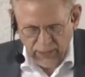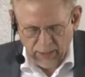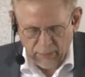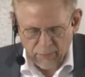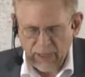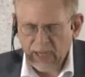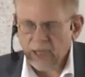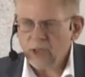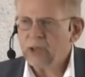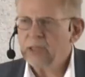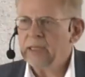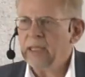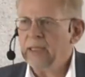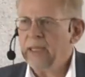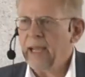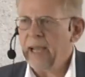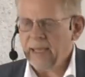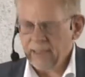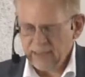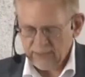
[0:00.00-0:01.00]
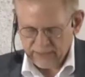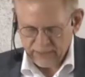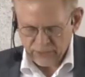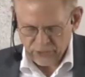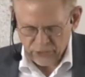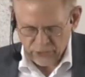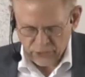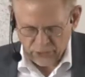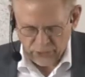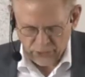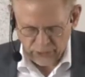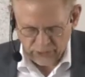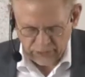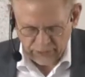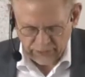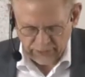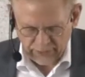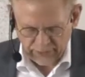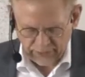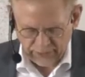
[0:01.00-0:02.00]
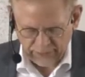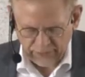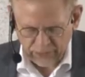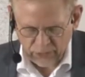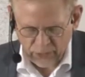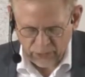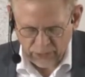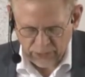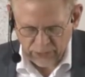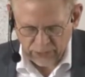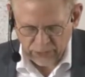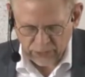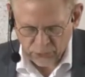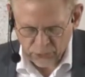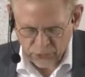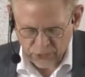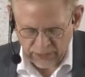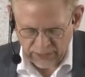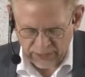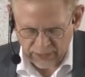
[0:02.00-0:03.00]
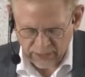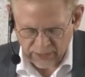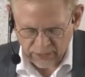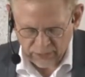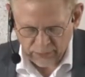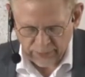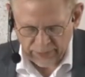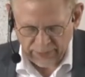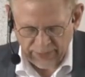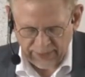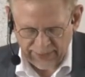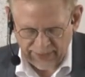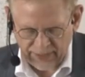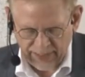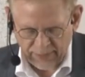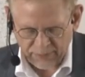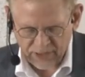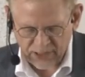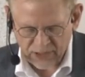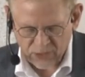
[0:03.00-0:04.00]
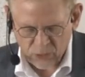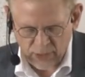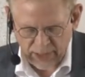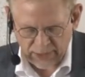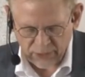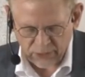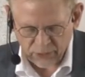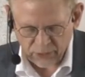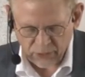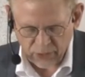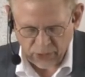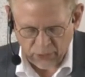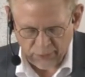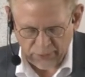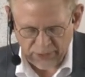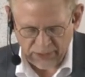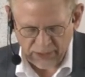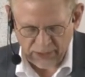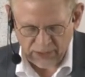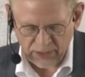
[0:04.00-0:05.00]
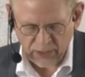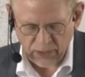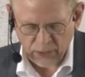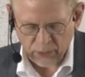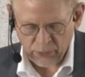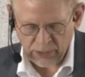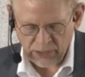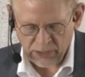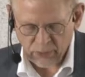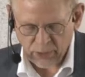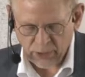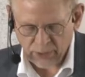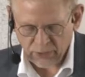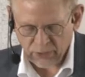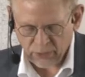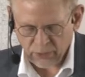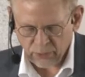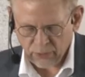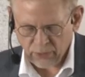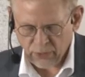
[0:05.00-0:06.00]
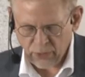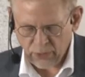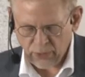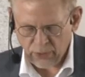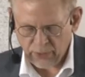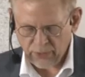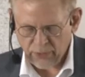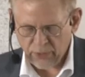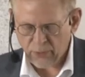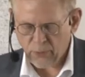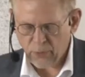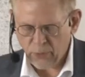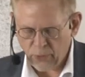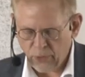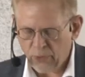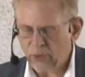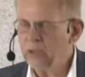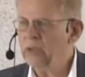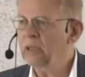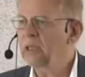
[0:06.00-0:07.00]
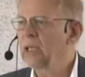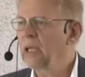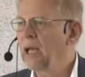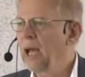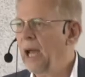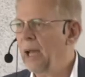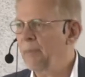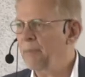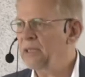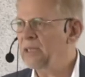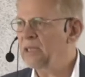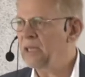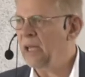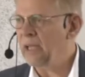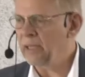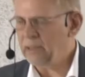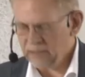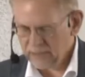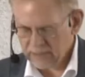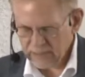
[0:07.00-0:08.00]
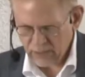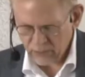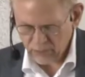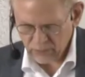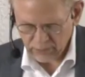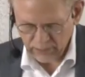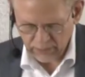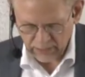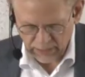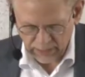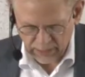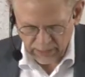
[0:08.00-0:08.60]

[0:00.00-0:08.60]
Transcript: Marx and Engels assert that the early socialists, with their abstract utopias, only want to turn the world upside down,